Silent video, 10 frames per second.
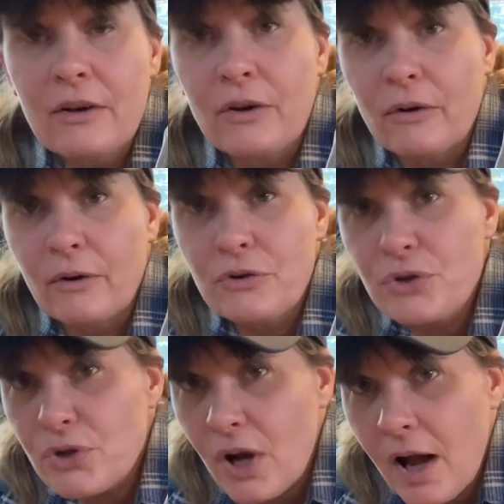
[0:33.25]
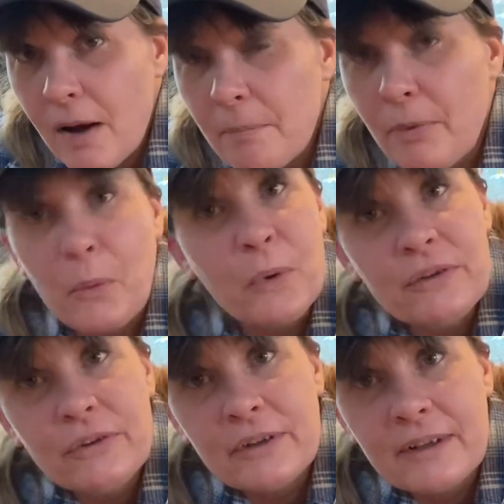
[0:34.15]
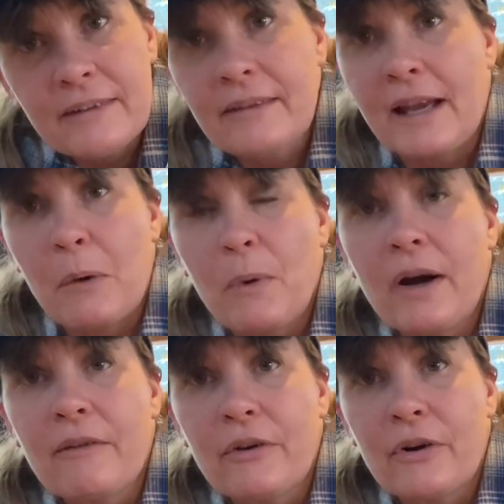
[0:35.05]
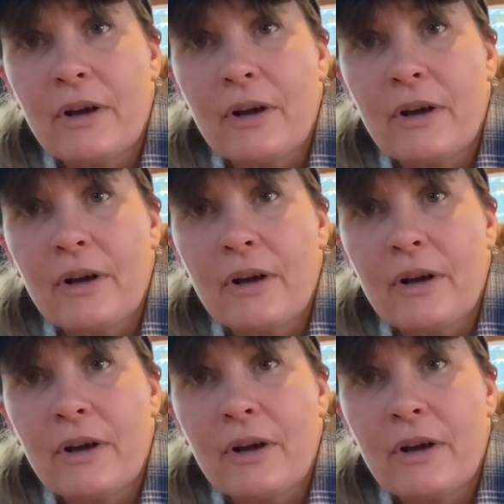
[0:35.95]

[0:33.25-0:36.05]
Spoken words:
your shop, the wilderness, like wherever.